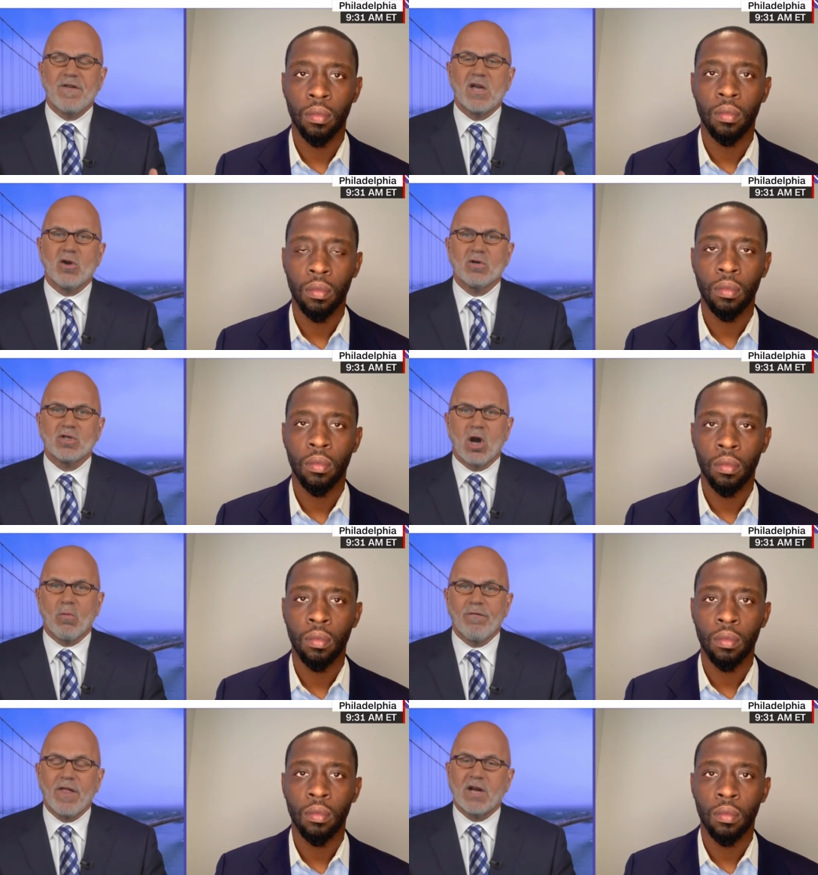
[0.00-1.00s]
Speaker 1: figures a
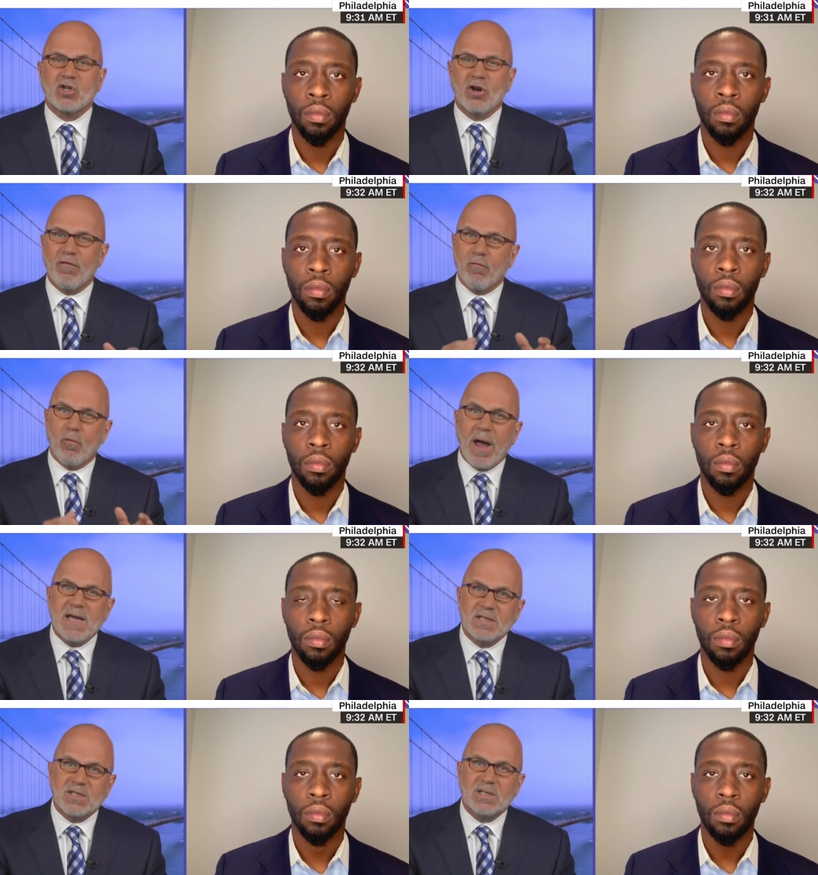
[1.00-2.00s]
reflection of
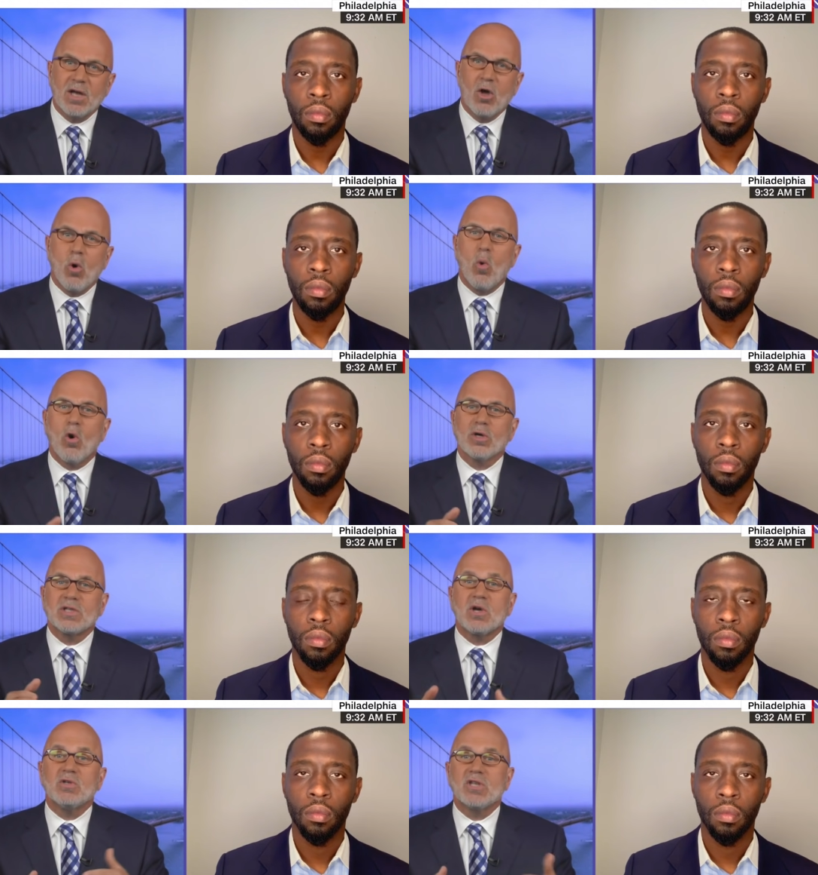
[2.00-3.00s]
race or
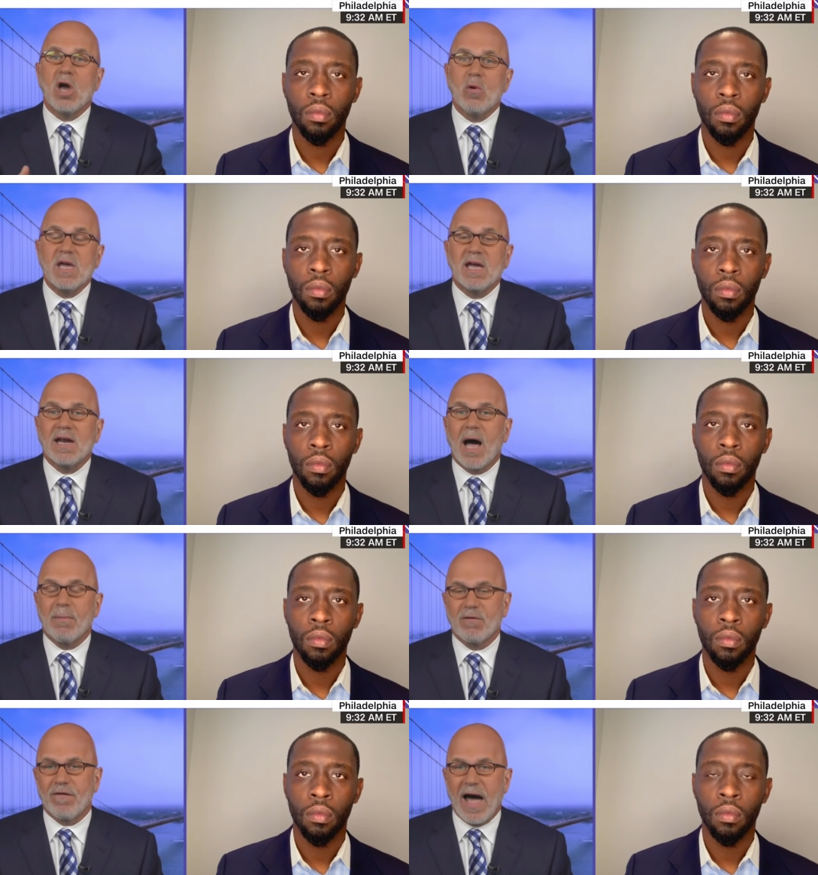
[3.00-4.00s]

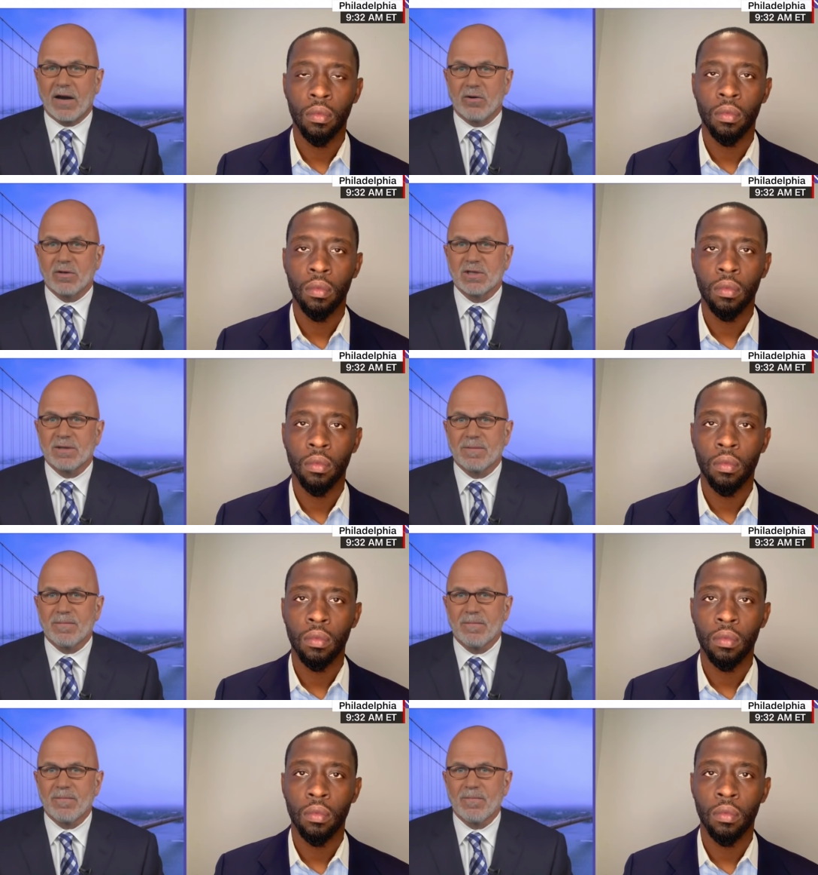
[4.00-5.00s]
socioeconomic factors?
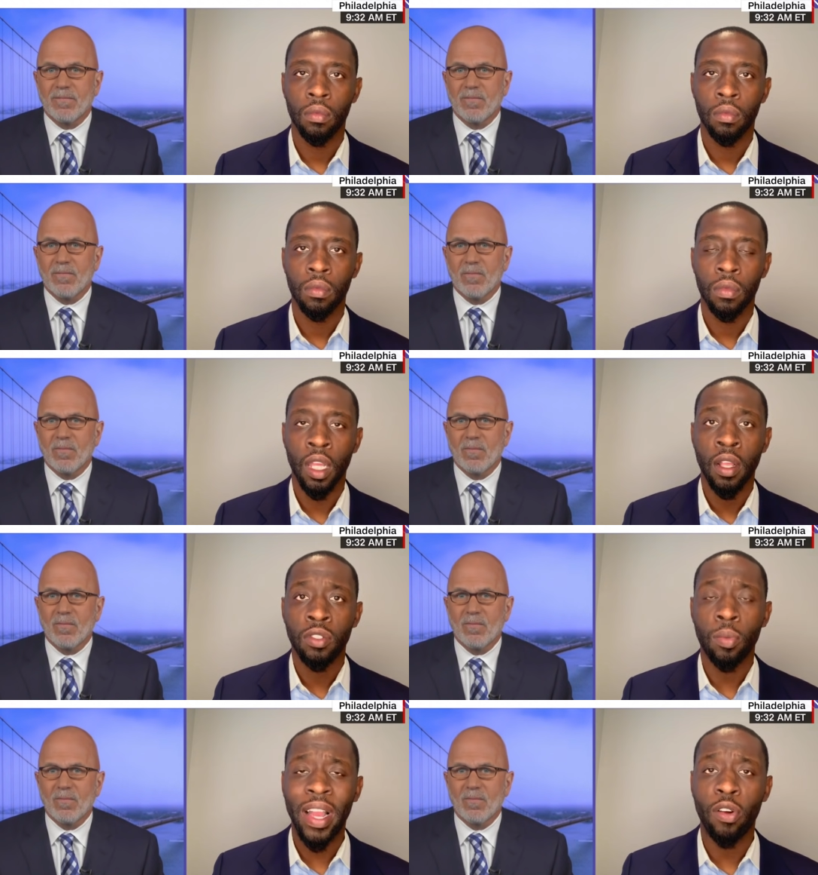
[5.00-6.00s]

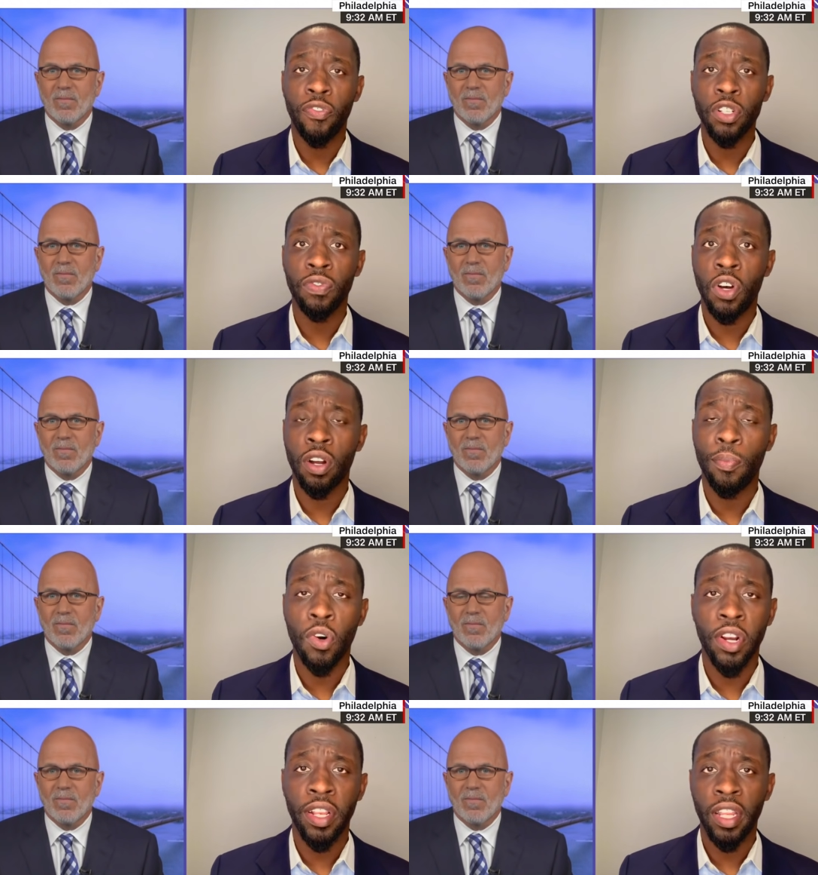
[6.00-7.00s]
Speaker 2: So, Michael, first of all, good
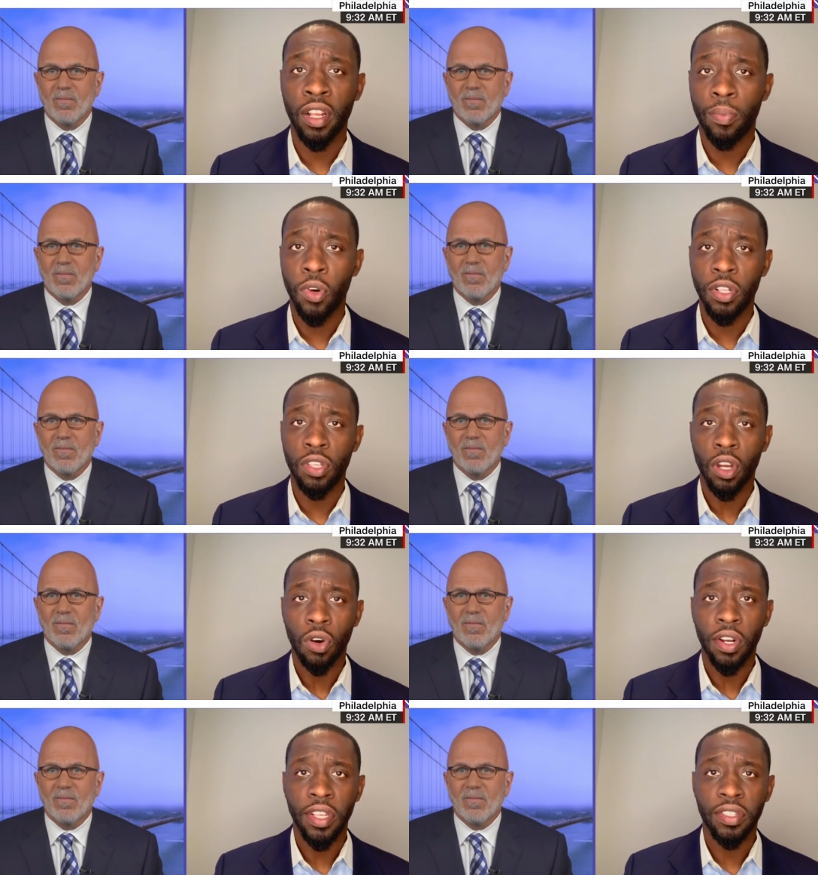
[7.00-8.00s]
morning. Good morning to your
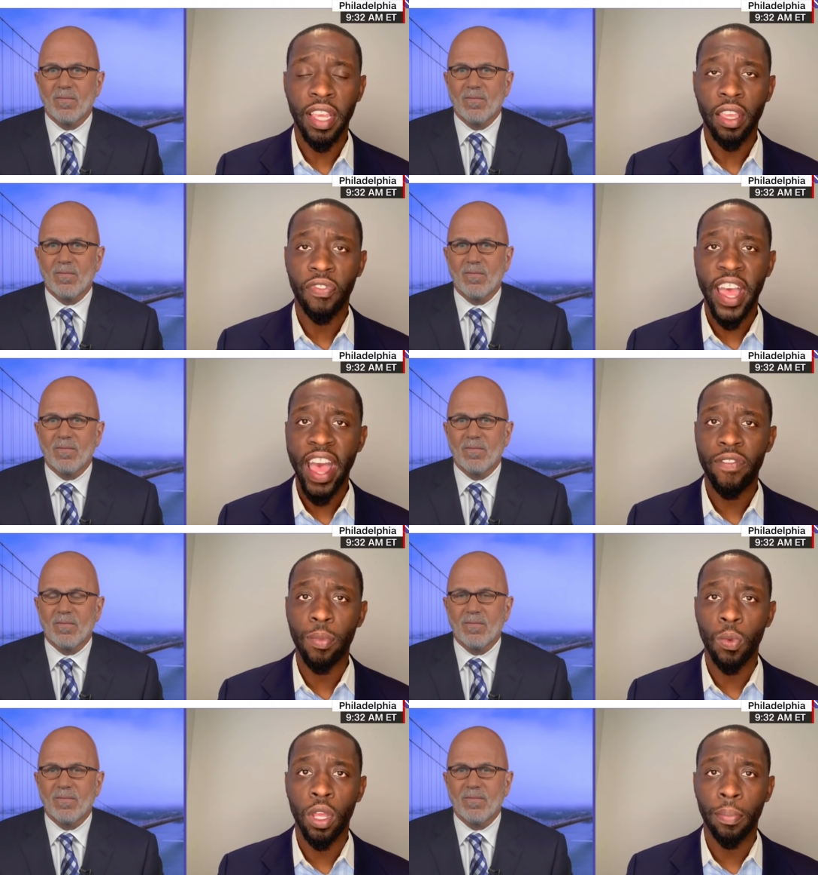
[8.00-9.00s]
audience. Thank you for having
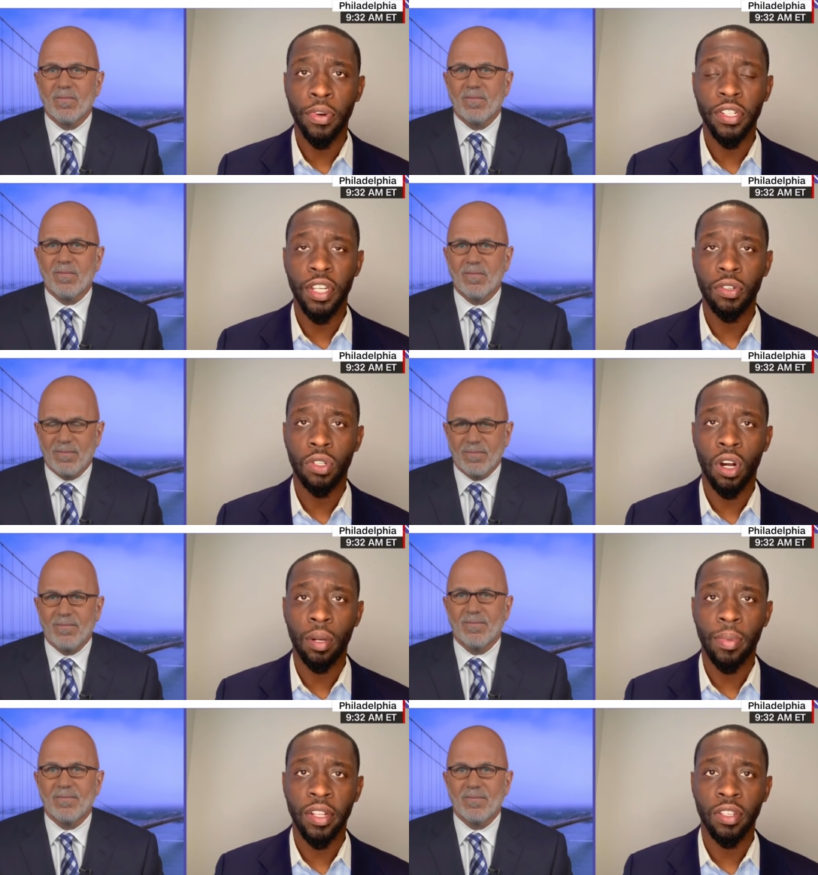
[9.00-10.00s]
me. We appreciate you
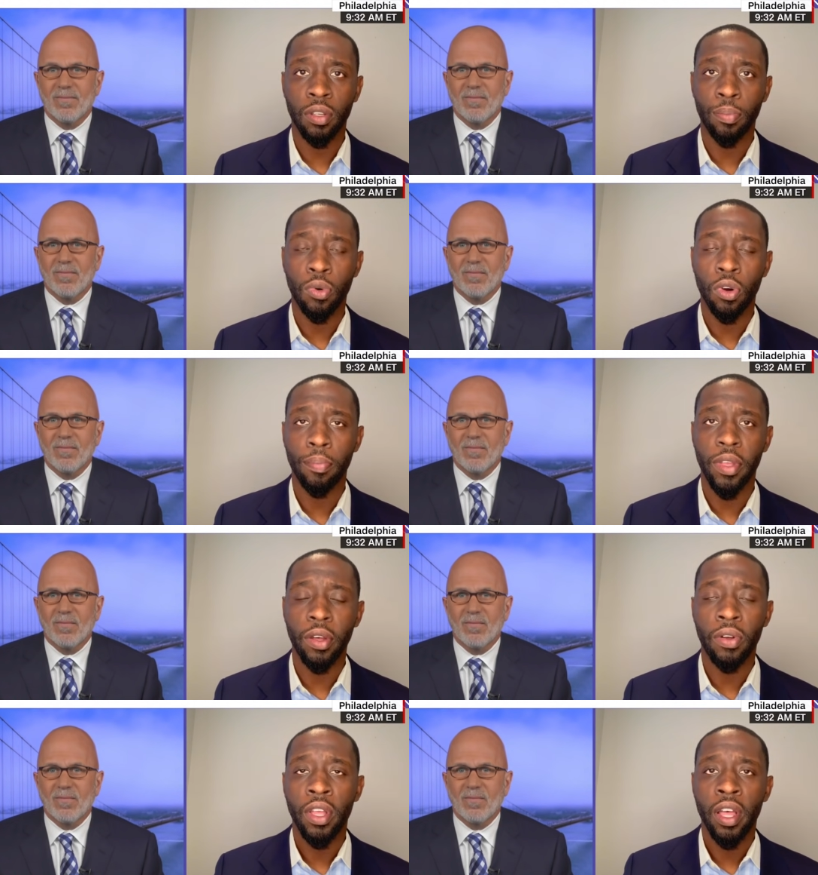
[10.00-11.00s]
talking about this important
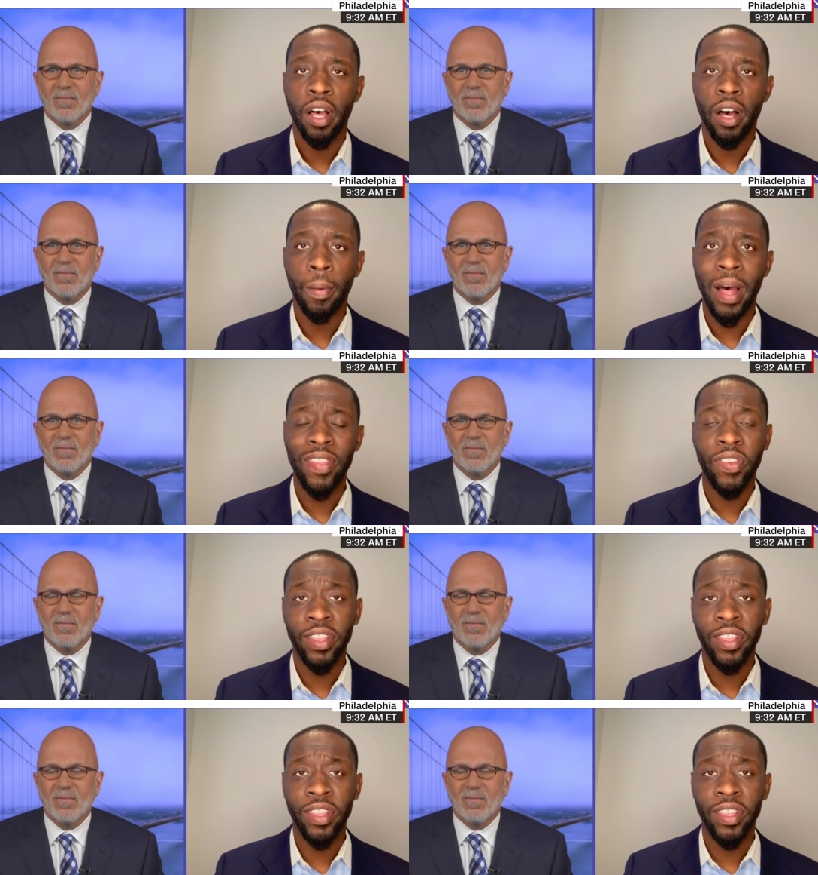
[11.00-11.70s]
bill. Um, I